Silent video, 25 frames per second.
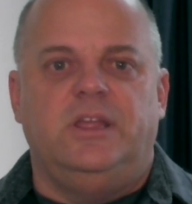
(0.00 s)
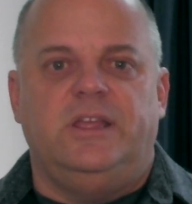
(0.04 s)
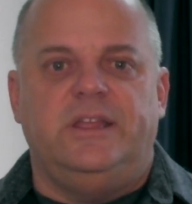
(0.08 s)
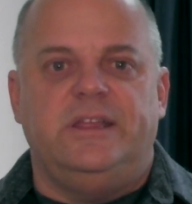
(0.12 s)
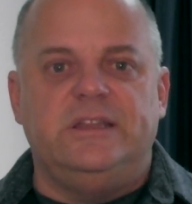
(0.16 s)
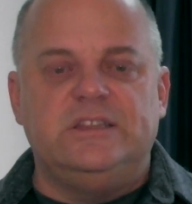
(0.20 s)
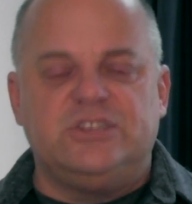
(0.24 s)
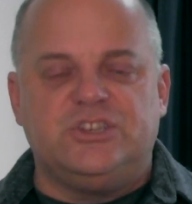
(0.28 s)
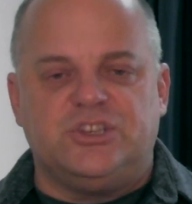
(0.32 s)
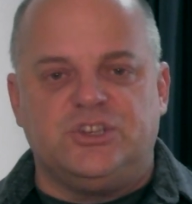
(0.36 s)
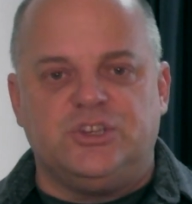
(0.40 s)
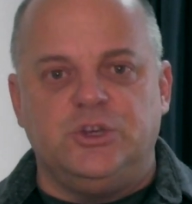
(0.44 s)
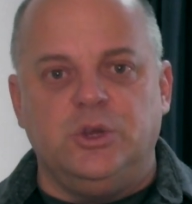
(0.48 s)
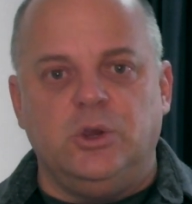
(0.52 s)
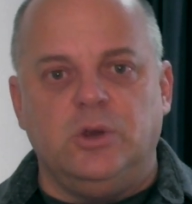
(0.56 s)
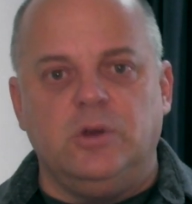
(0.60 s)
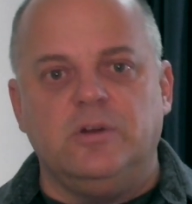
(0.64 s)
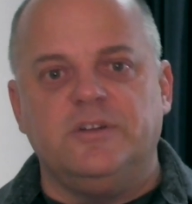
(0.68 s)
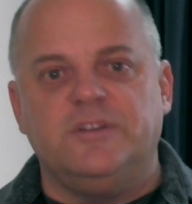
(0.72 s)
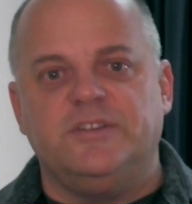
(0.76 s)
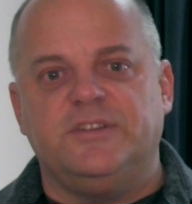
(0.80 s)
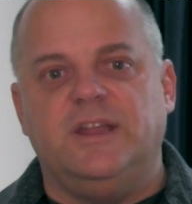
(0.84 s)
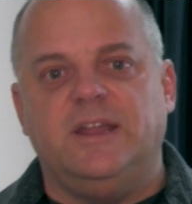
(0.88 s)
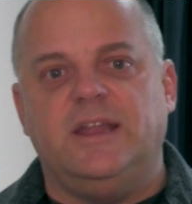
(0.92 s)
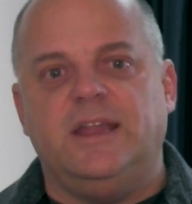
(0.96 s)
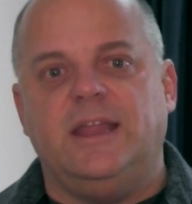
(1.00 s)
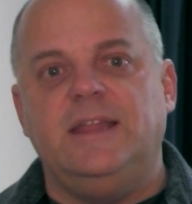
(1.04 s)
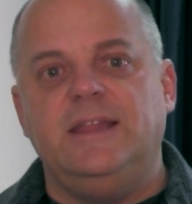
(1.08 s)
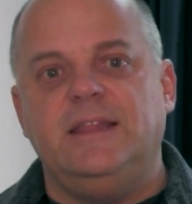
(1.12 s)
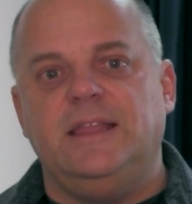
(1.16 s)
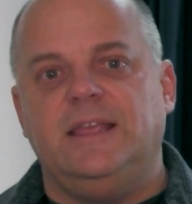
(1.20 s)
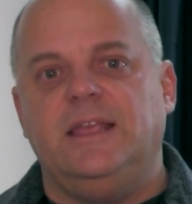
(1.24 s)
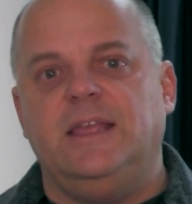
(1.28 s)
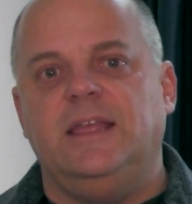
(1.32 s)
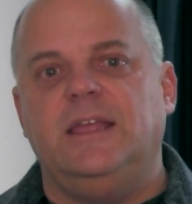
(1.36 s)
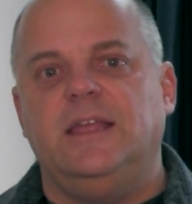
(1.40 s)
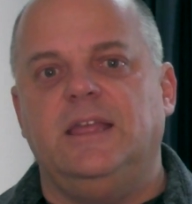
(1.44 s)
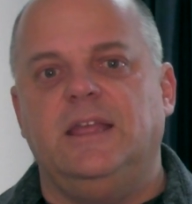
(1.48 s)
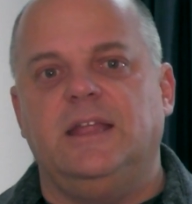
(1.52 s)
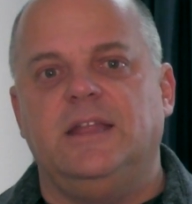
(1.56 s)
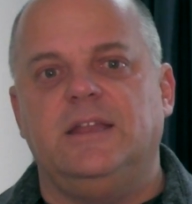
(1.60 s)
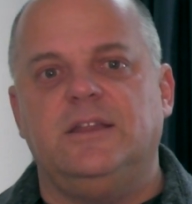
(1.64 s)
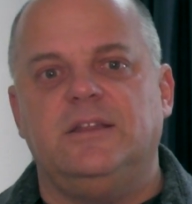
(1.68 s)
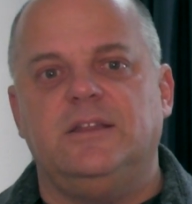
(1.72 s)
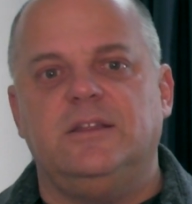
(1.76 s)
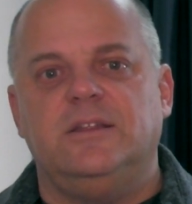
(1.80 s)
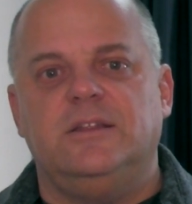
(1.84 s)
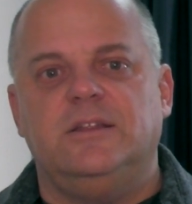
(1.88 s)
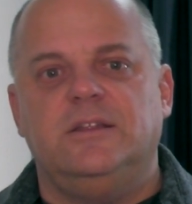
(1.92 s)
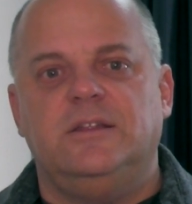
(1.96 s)
ensures that in the
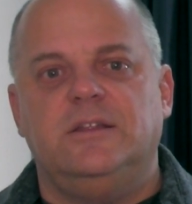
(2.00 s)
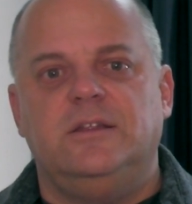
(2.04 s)
end,